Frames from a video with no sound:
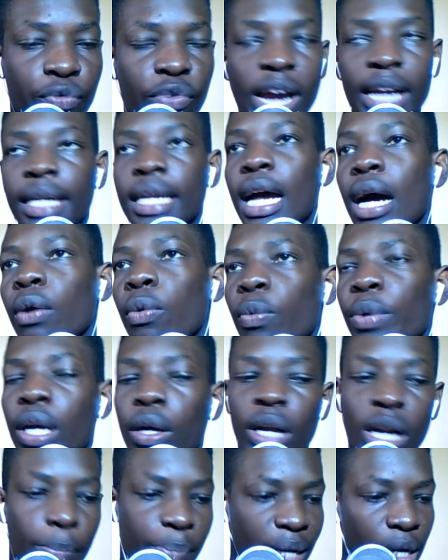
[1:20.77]
Right now, we are
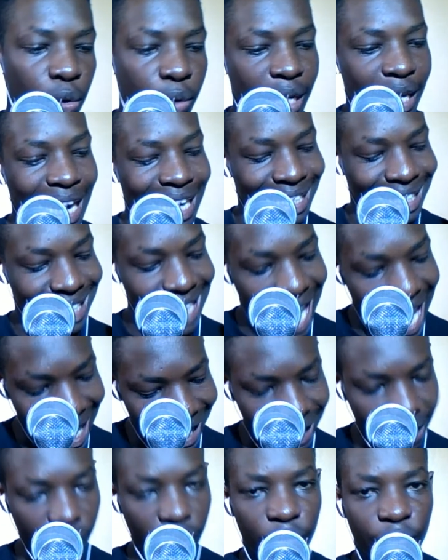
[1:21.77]
going to be looking at
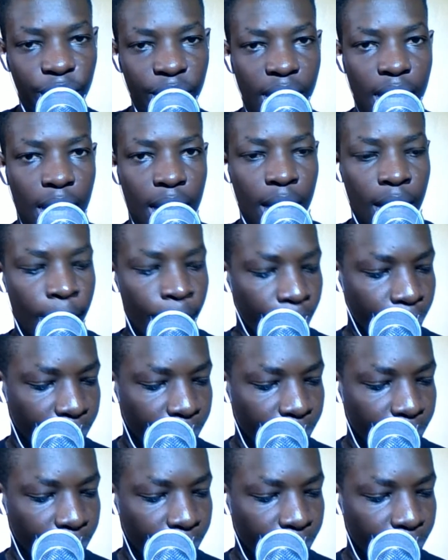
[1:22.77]
Aston Villa,